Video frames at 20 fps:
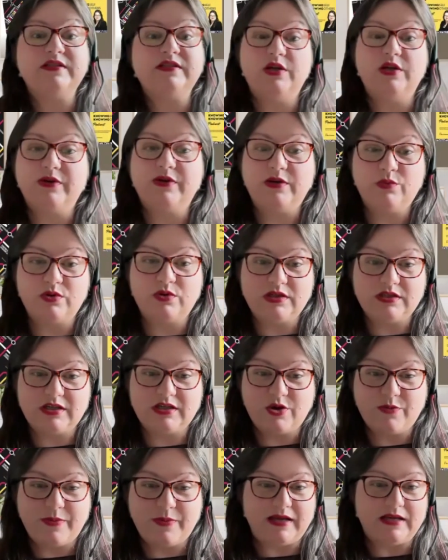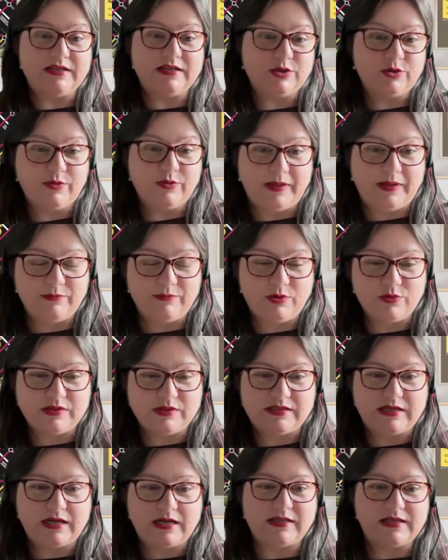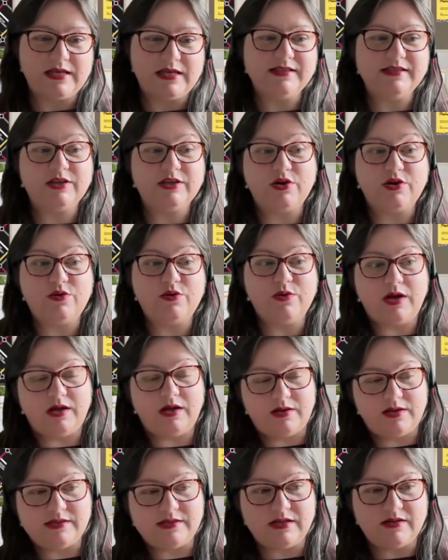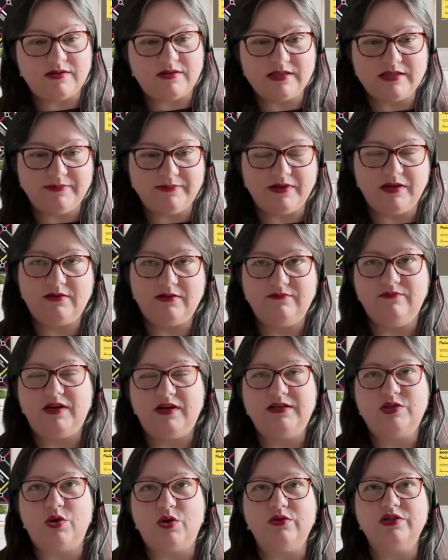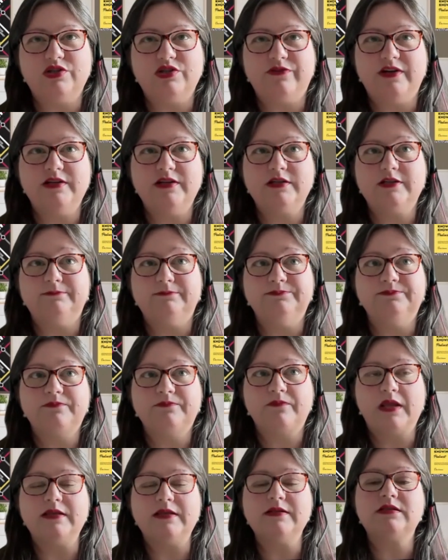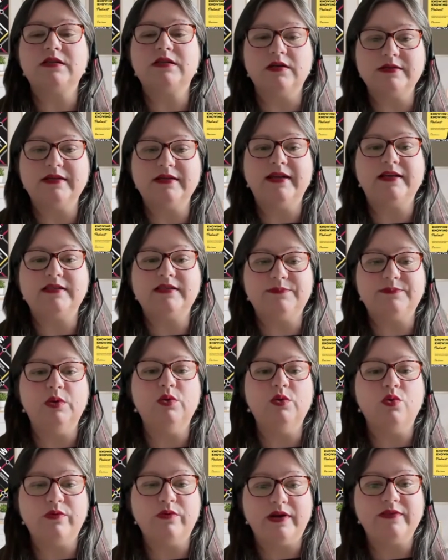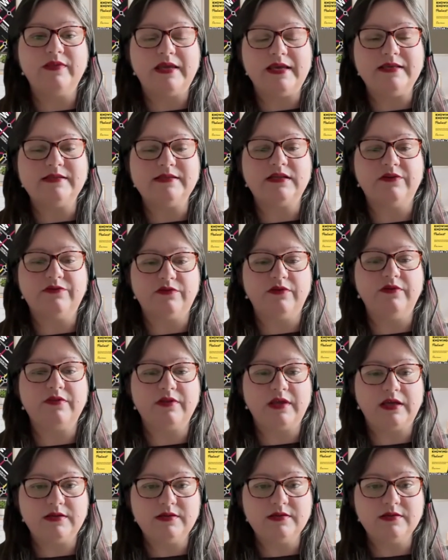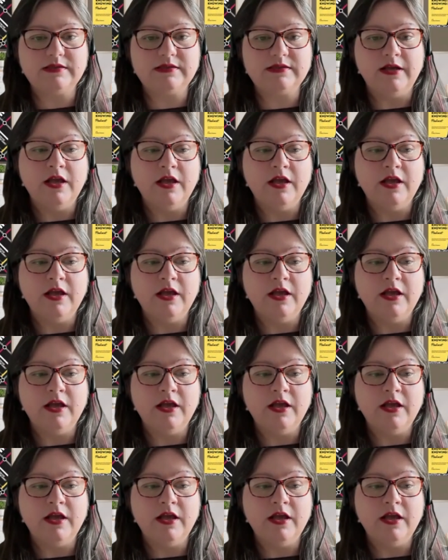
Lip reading: knew I wanted to go back and do a bit more study. So I started my doctorate and started exploring these different things.